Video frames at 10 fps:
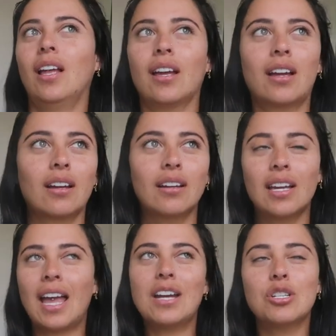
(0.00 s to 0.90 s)
like
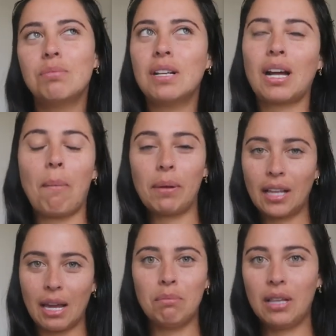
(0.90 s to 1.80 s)
it can't just be like a
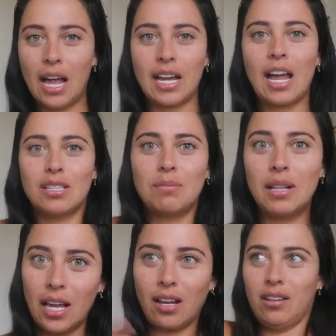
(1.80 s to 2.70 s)
plain black. It has to be
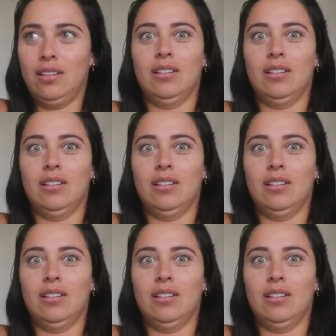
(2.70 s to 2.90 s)
like